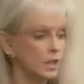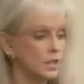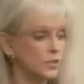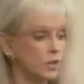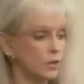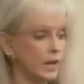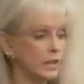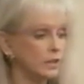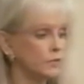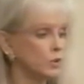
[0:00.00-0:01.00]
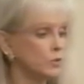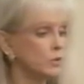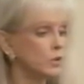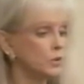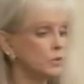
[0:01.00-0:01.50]
So any of you
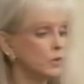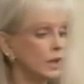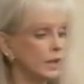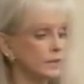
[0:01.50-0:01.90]
who uh,